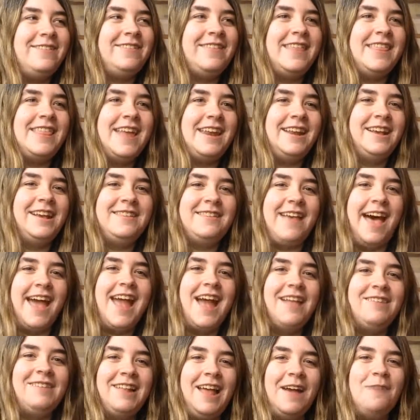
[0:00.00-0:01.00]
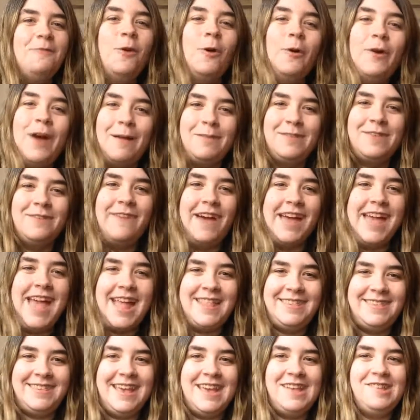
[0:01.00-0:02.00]
So then, because I had to like walk up to my
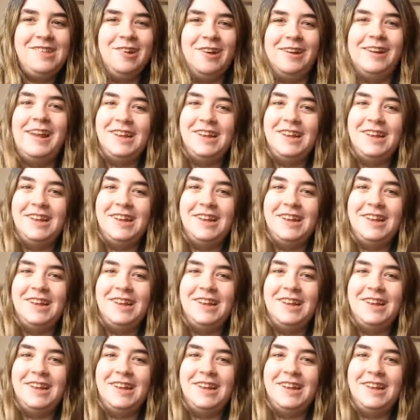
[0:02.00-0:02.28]
head teacher